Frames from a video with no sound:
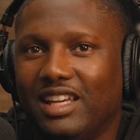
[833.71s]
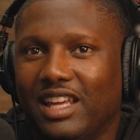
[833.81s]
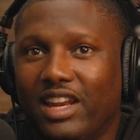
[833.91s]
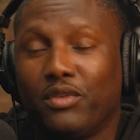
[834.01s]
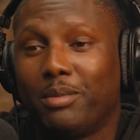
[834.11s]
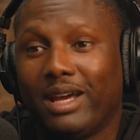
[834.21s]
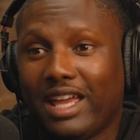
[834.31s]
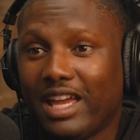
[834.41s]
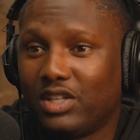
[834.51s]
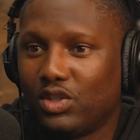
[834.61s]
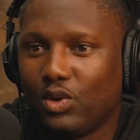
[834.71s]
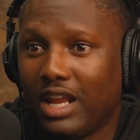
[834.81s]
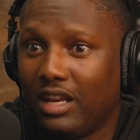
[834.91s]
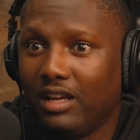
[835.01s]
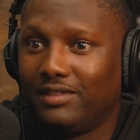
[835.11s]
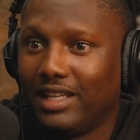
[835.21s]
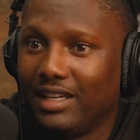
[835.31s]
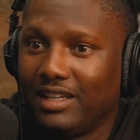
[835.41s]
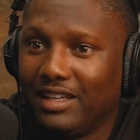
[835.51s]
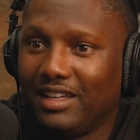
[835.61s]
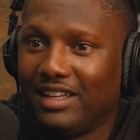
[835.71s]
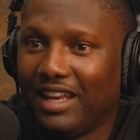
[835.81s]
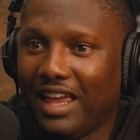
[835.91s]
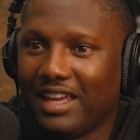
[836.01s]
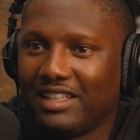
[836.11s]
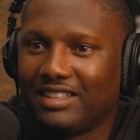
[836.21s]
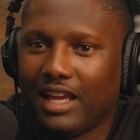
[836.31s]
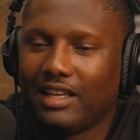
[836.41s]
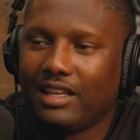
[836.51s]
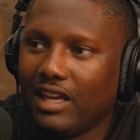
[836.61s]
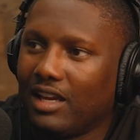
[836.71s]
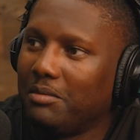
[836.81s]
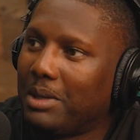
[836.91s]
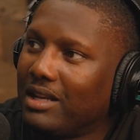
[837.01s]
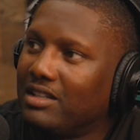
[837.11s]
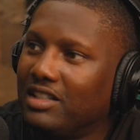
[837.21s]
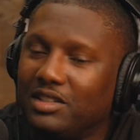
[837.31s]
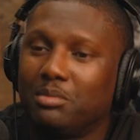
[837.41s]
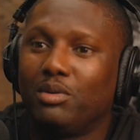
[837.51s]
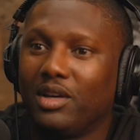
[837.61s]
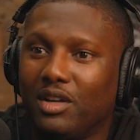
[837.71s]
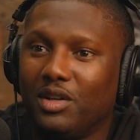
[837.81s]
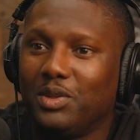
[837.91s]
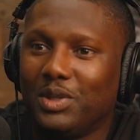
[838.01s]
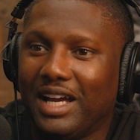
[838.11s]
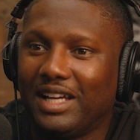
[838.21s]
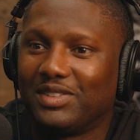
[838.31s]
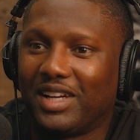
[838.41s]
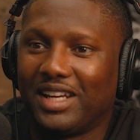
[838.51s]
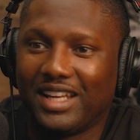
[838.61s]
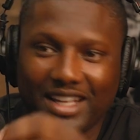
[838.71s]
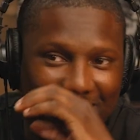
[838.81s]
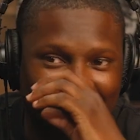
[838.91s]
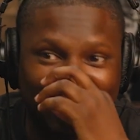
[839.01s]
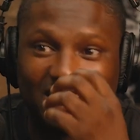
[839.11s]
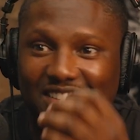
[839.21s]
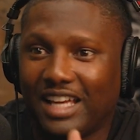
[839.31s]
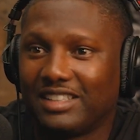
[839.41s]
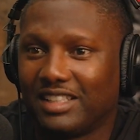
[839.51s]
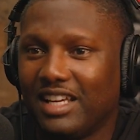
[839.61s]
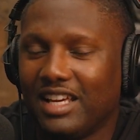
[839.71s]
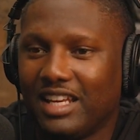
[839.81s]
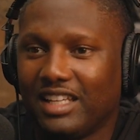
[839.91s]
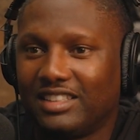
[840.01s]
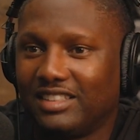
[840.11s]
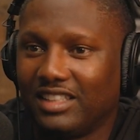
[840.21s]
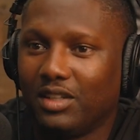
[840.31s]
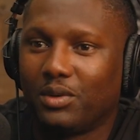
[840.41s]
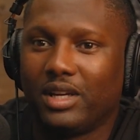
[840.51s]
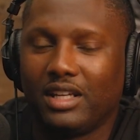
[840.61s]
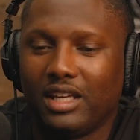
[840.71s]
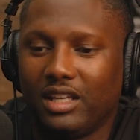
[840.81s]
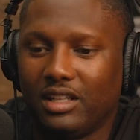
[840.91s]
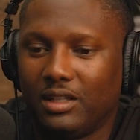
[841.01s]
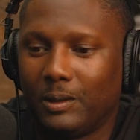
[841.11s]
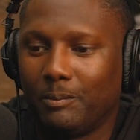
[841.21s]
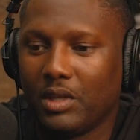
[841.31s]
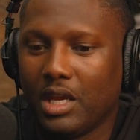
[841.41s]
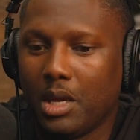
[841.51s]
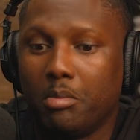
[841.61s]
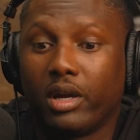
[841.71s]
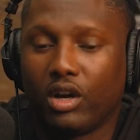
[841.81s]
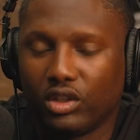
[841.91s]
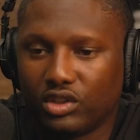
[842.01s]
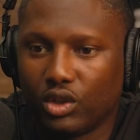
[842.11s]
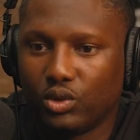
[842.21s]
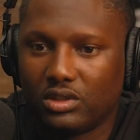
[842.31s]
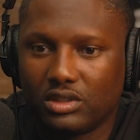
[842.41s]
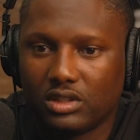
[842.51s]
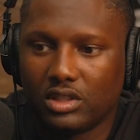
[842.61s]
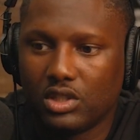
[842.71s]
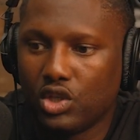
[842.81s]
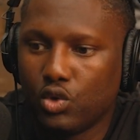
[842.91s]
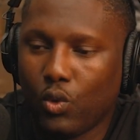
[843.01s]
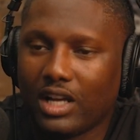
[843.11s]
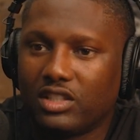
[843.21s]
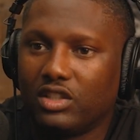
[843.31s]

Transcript: everybody hates you. I love that. Like, it's like, dang, I'm about to disappoint all you guys right now. Like, that's exhilarating, and but also you watch